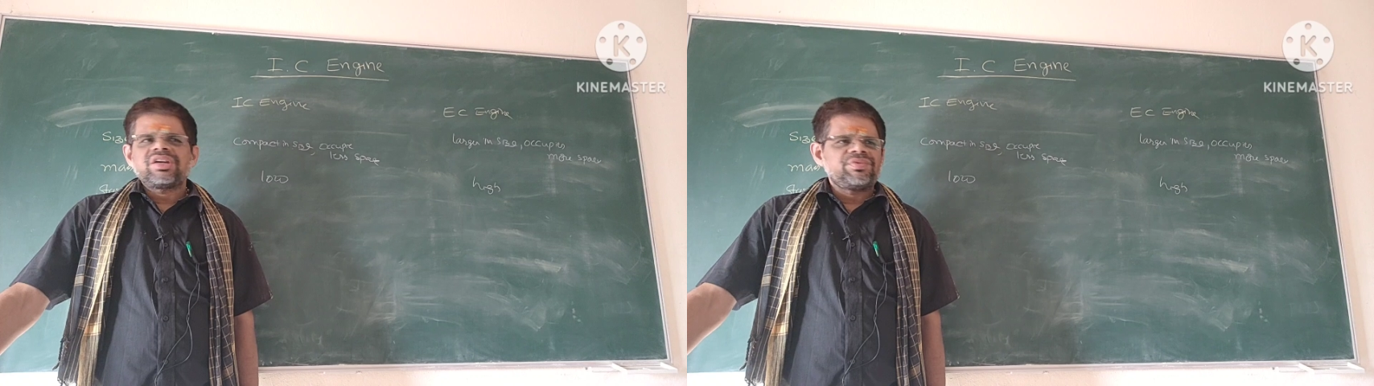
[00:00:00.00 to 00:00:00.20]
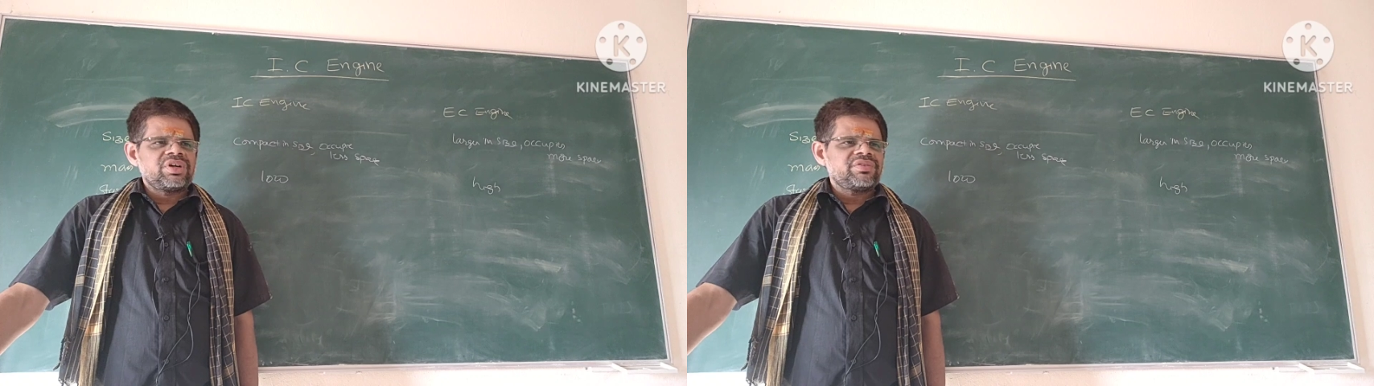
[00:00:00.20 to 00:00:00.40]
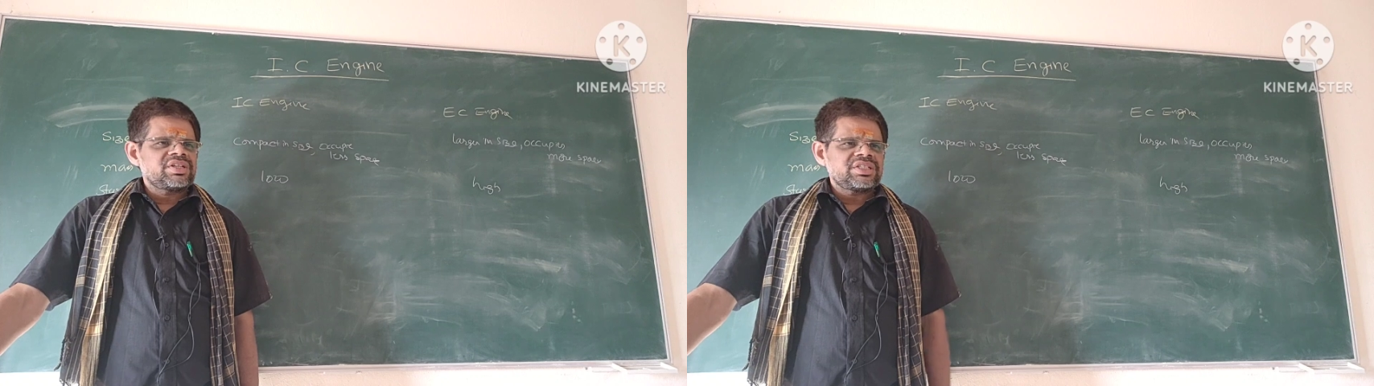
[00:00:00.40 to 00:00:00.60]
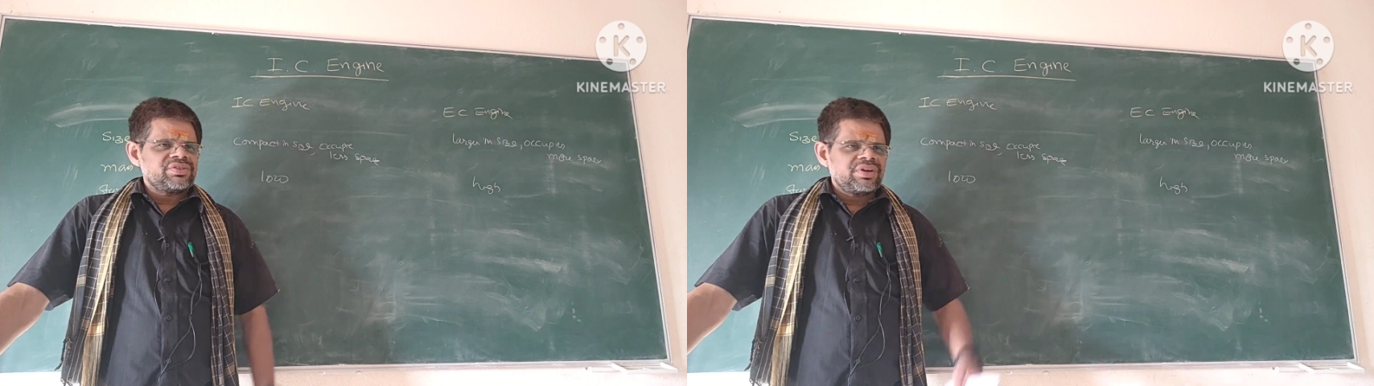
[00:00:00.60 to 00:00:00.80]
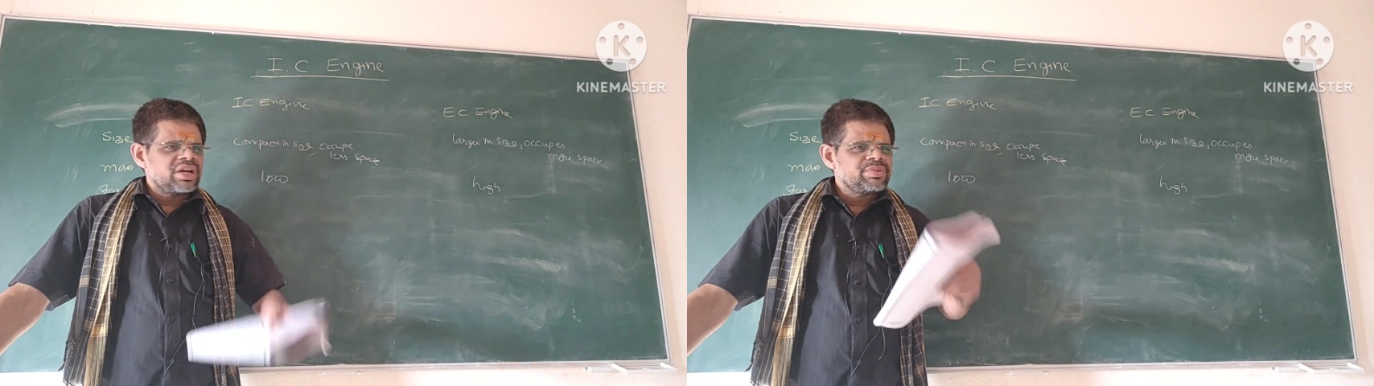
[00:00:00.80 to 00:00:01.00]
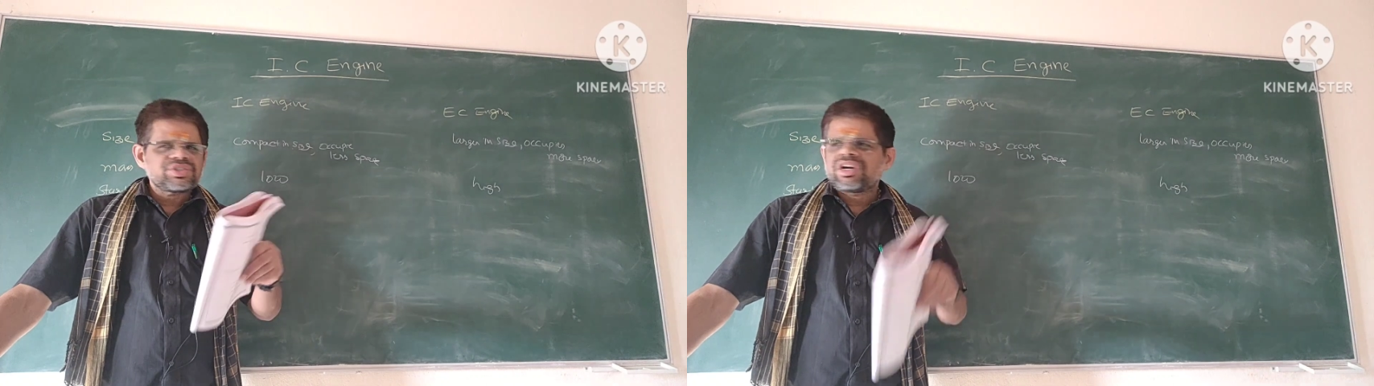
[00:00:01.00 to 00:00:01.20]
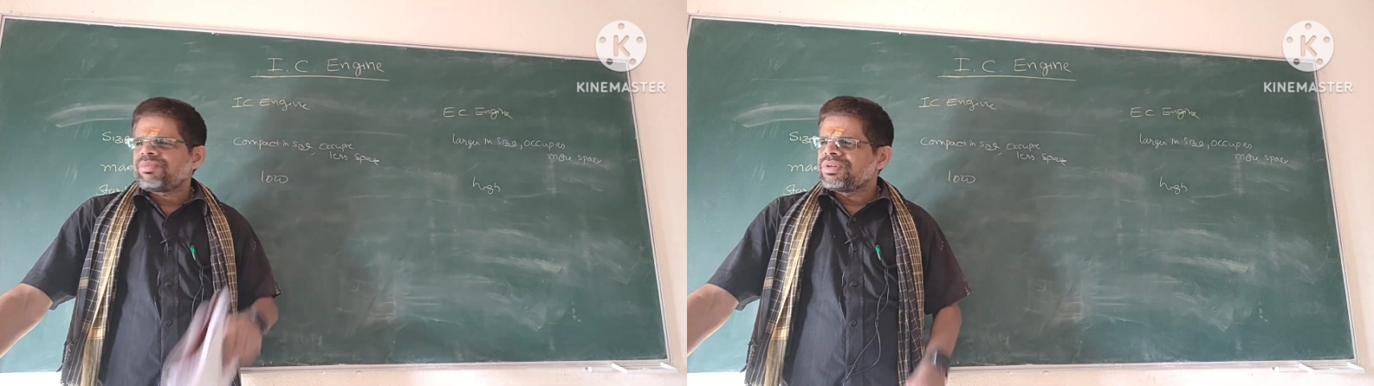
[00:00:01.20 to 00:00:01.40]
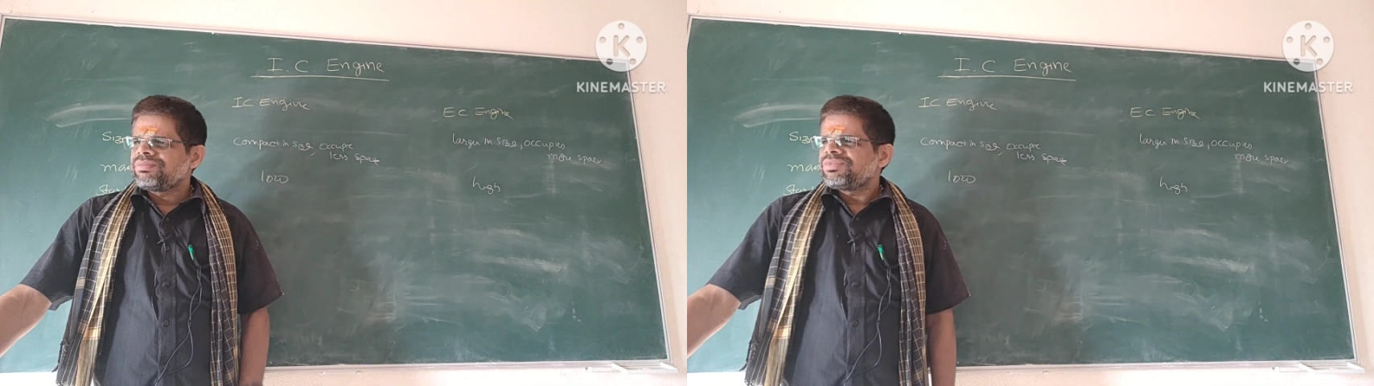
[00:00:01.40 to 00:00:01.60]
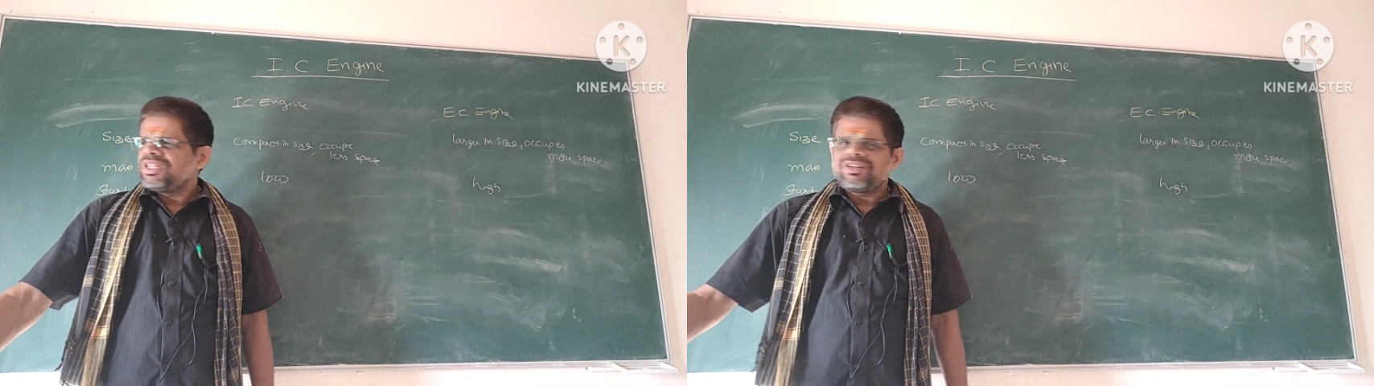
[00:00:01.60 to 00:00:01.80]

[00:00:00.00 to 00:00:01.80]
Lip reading: or 4 hours, it will not be stopped.